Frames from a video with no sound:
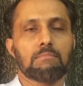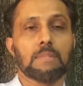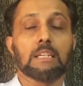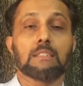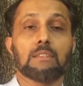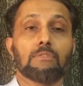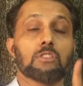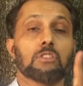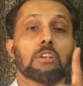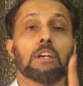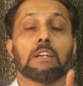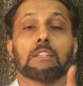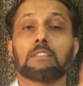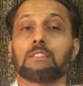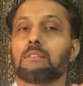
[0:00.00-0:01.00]
That's the first
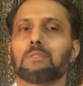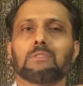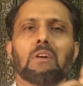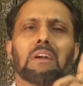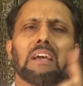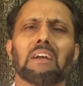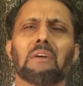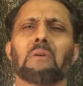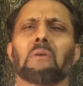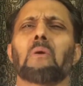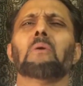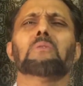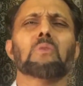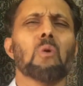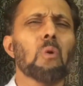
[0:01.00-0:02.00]
criticism. It's not a
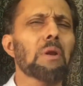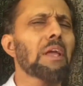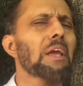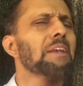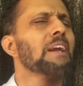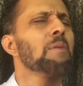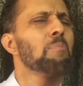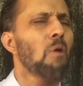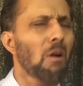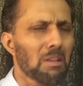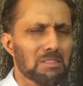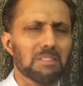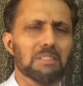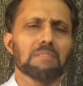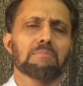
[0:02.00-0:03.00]
growth oriented
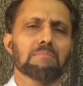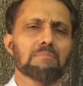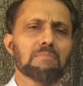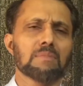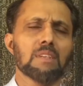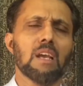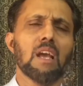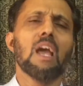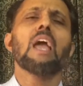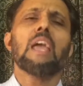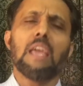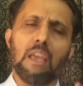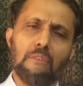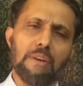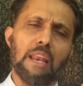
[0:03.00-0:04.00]
policy.
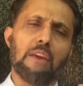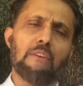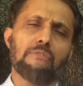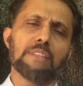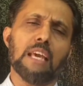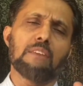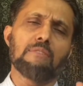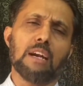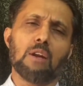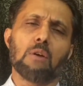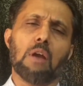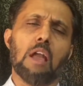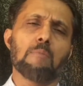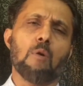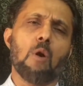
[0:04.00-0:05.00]
Even if the inward
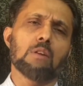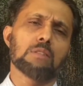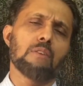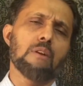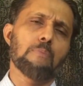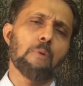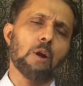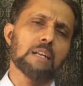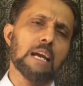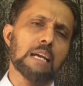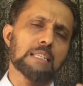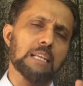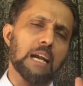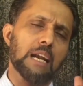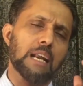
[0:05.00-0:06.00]
looking policy, we
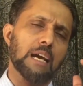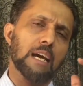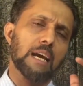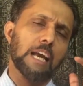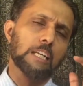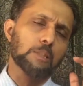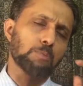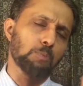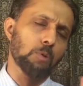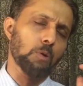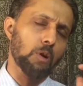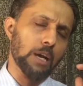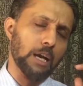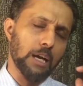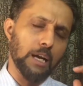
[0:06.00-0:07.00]
protected
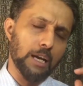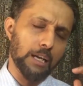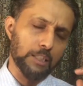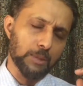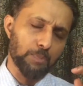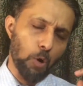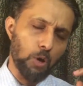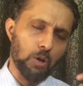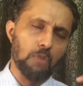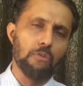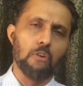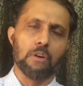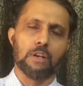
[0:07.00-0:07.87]
export of